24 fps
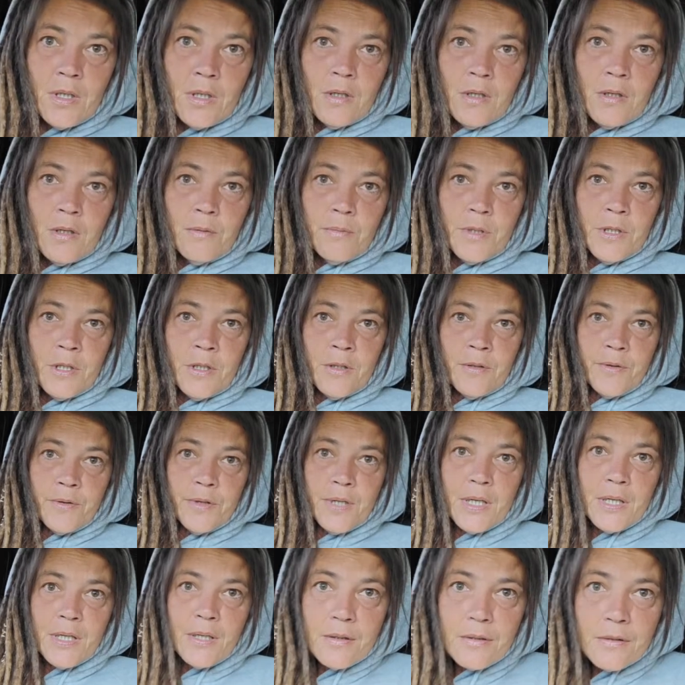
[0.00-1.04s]
well,
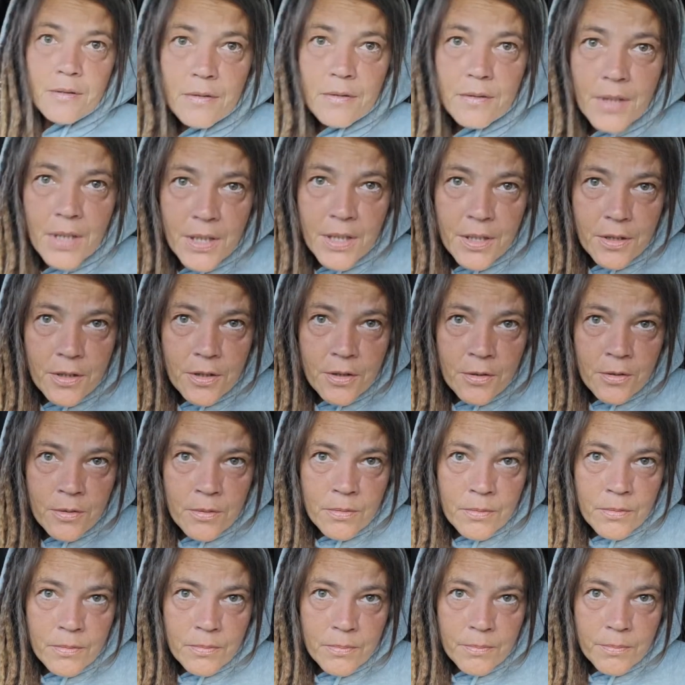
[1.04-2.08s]
thank
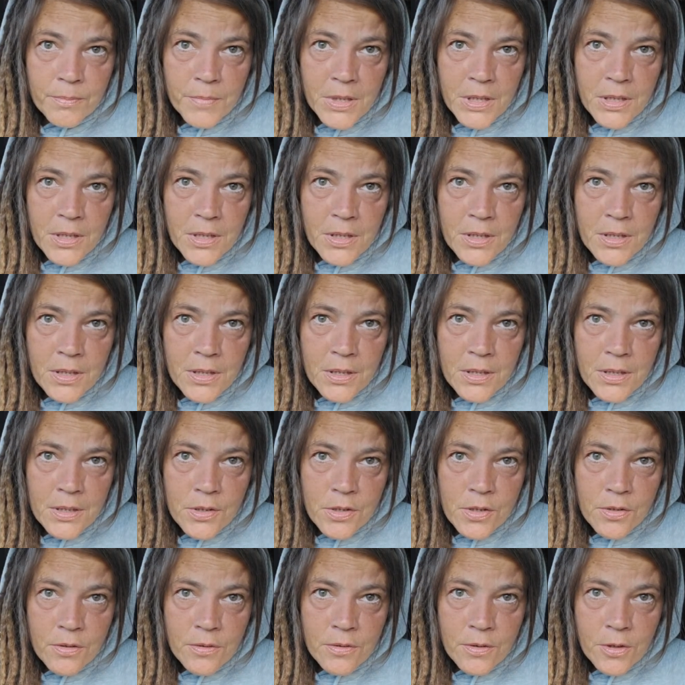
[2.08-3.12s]
you, me
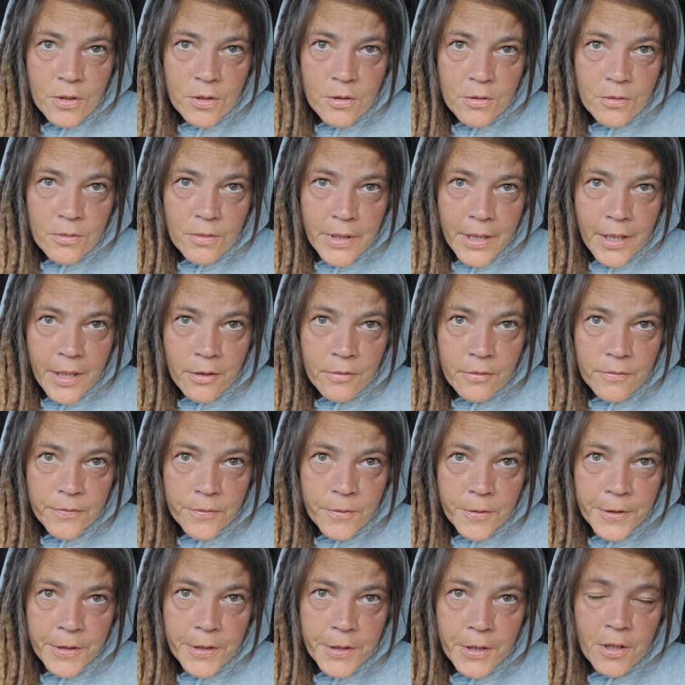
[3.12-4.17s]
to you,
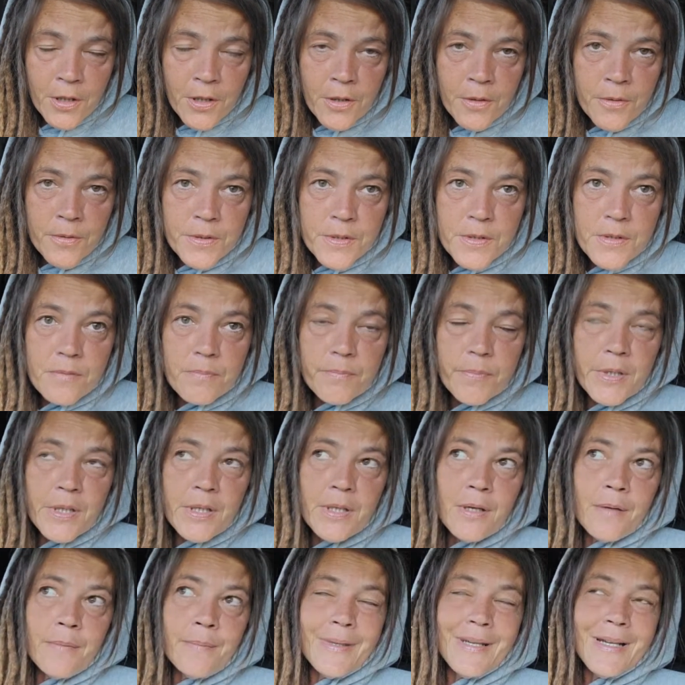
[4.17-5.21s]
California Coast.
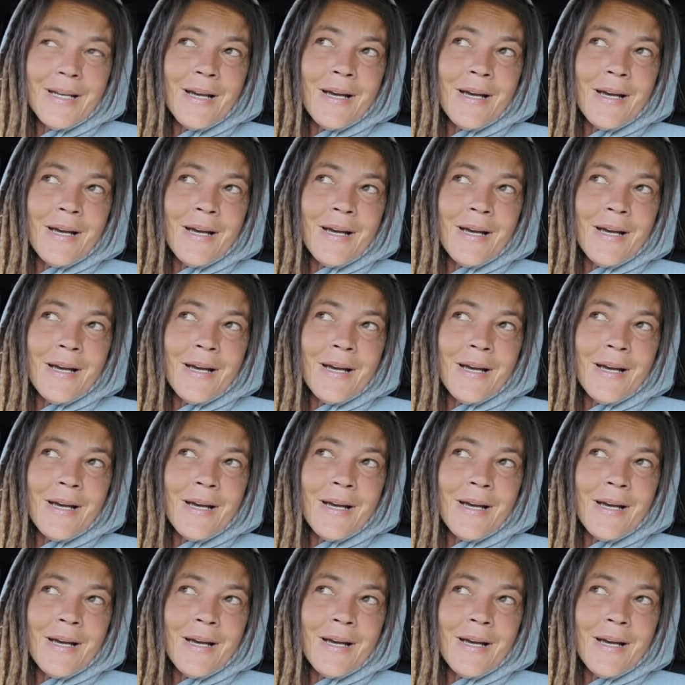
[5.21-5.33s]
But I mean,